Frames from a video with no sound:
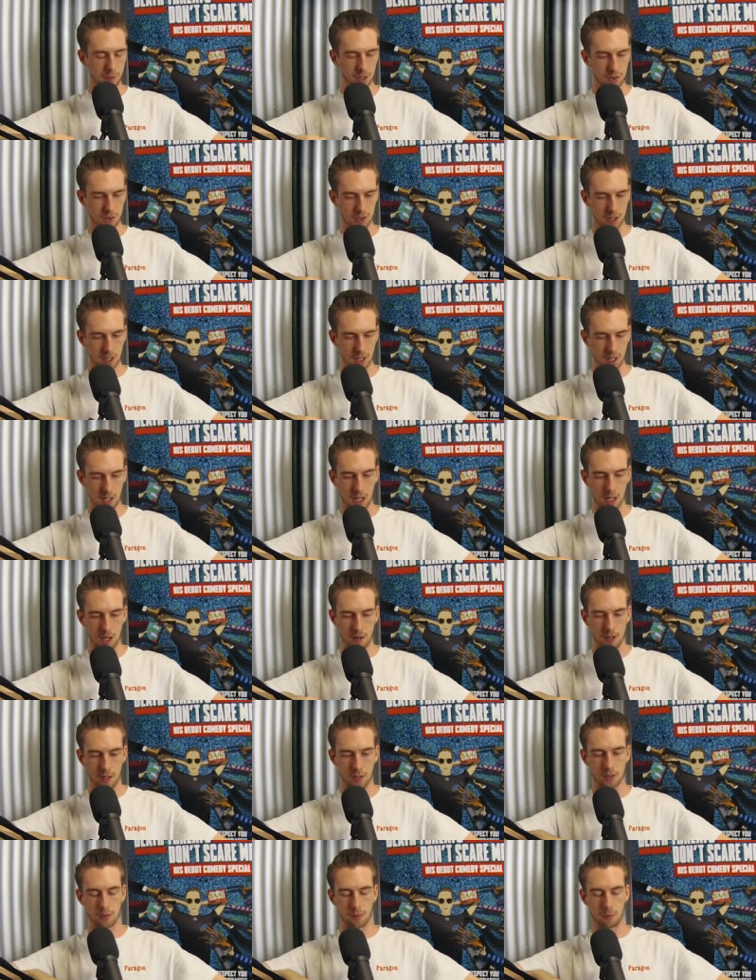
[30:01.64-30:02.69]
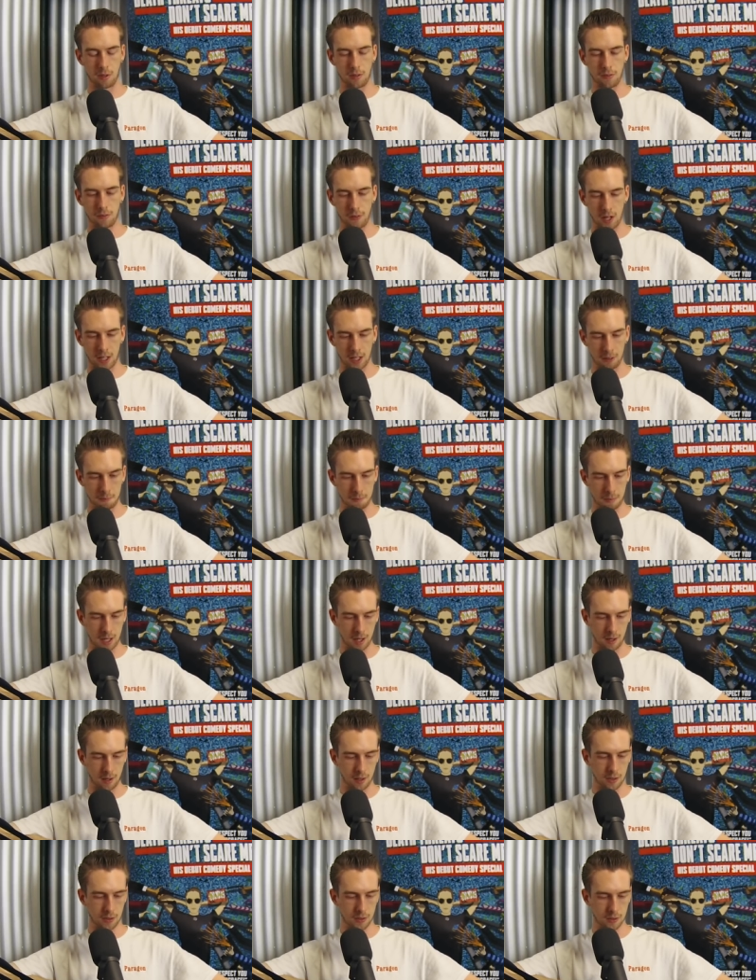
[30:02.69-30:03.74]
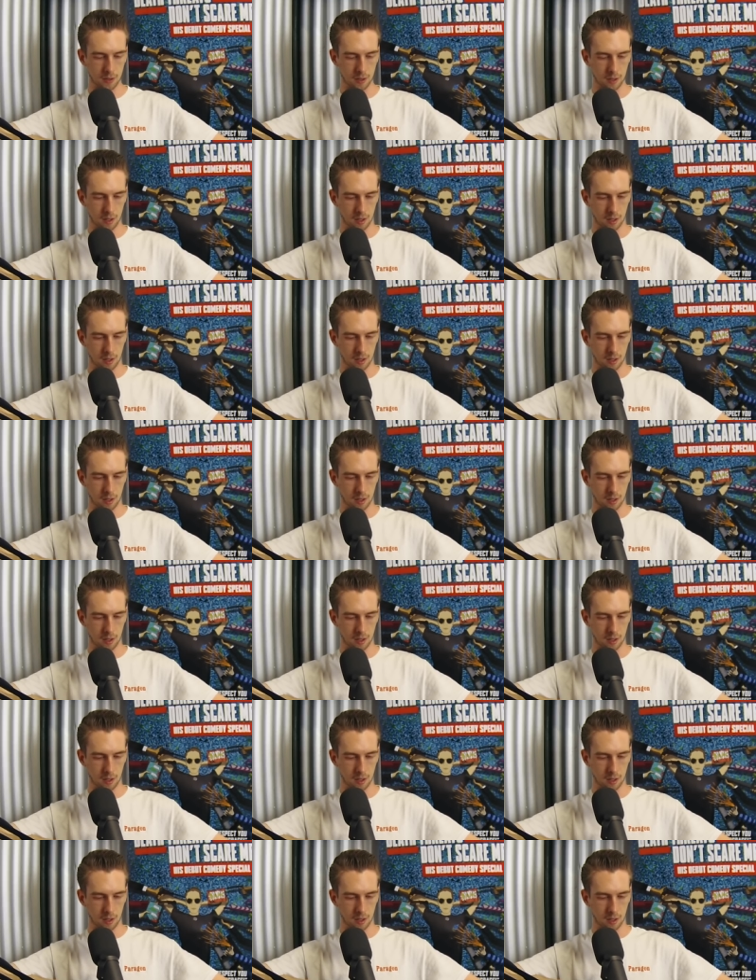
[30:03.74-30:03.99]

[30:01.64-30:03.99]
because he got inheritance from his fucking parents.